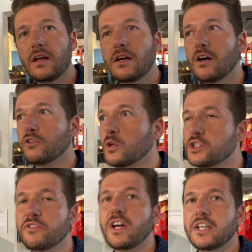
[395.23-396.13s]
Of course,
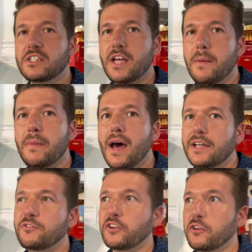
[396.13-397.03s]
you've got to stop by
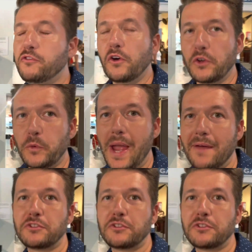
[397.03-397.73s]
for the Phonograph